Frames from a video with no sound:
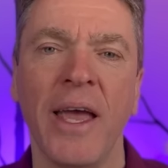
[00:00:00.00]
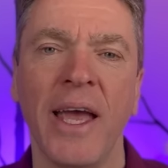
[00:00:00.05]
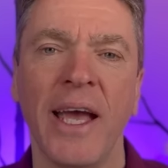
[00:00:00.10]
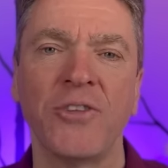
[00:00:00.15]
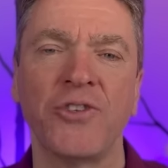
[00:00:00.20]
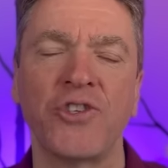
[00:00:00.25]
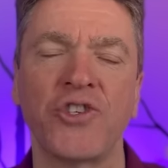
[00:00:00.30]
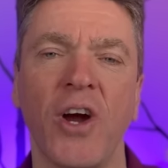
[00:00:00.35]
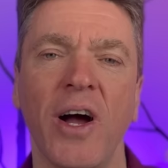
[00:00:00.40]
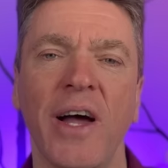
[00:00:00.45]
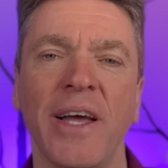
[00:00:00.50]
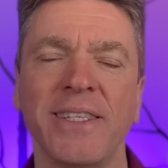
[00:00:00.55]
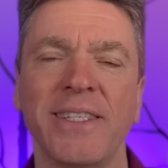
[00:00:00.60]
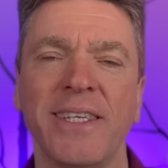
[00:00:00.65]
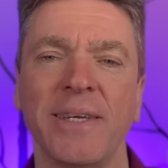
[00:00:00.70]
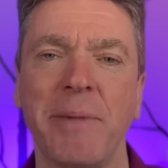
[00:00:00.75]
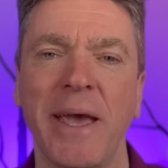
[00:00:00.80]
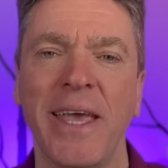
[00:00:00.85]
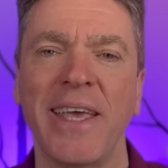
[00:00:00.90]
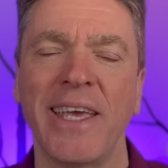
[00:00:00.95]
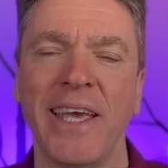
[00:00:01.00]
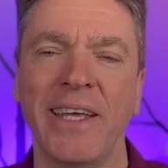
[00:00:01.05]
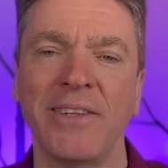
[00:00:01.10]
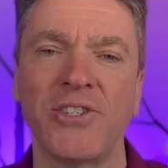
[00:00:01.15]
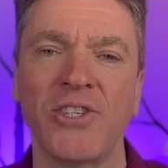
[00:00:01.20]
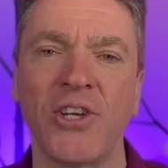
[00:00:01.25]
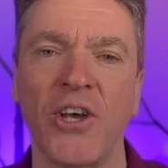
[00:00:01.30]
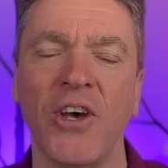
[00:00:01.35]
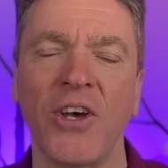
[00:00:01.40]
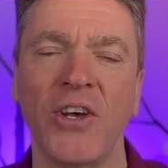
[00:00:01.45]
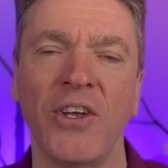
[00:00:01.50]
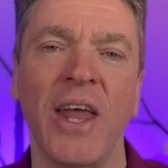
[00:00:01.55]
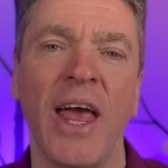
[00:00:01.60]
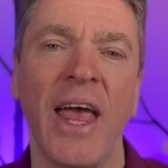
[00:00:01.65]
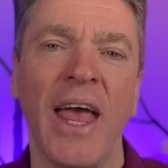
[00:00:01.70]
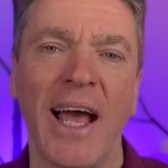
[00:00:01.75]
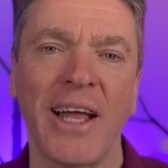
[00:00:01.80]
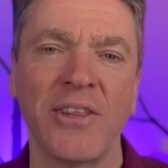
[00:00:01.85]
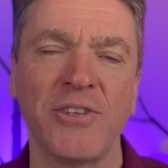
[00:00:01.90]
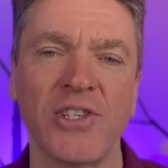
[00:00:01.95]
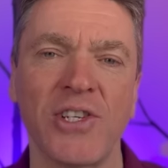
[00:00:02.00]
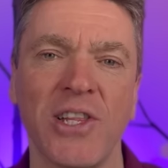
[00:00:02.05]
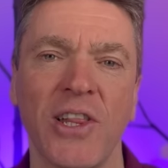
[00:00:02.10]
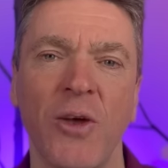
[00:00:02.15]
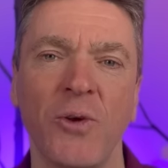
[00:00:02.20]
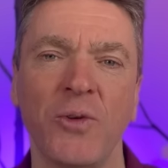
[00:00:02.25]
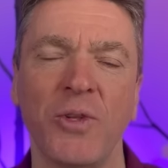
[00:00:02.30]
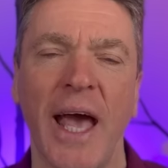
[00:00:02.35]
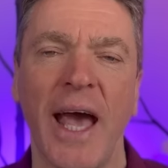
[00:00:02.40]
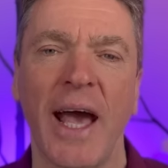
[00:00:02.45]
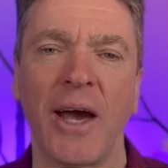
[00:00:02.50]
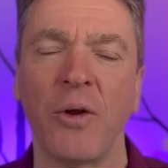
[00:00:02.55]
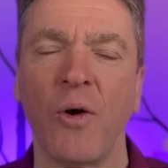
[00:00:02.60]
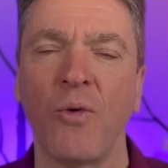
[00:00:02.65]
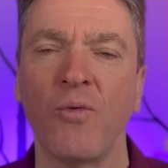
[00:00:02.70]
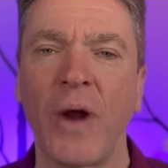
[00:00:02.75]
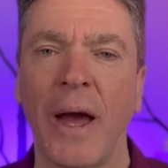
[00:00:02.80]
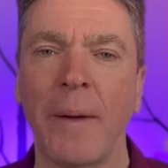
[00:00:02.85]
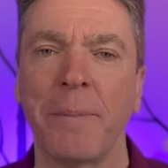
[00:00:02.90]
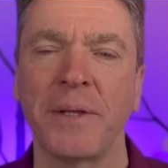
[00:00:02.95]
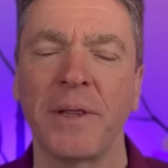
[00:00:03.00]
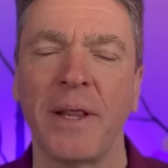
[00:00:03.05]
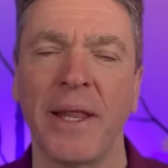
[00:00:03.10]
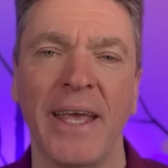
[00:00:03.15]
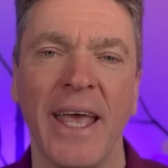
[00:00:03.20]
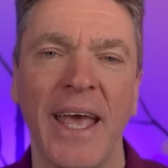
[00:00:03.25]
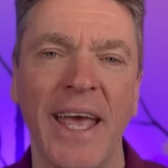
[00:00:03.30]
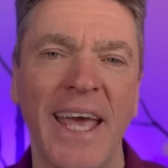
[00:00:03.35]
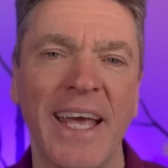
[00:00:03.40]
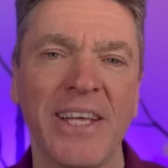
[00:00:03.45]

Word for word: and trying to make it turn and slow down rapidly.